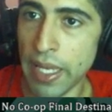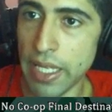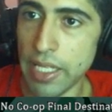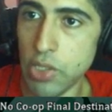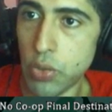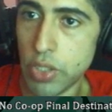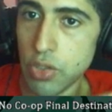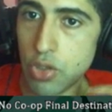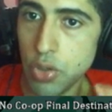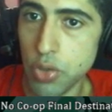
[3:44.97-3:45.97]
You can
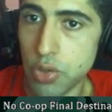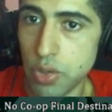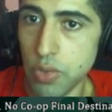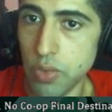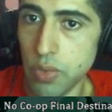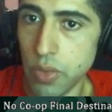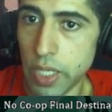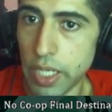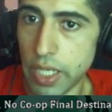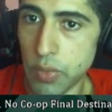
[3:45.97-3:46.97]
choose
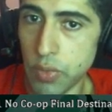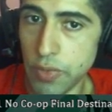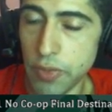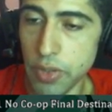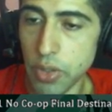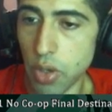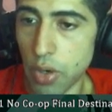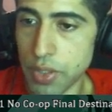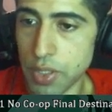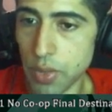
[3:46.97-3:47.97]
to refill your
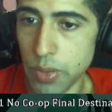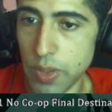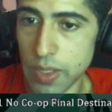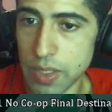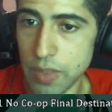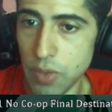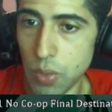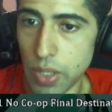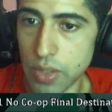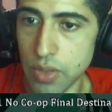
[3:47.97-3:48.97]
hearts here with Dixie if you
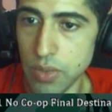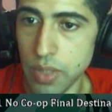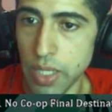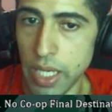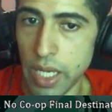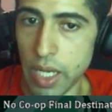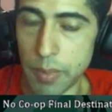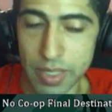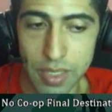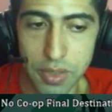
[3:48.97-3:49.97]
want to,
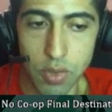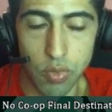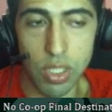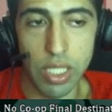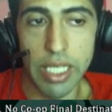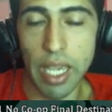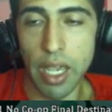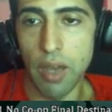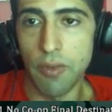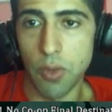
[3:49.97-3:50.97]
but since you really
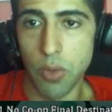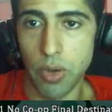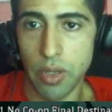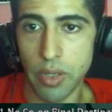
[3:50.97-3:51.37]
can't afford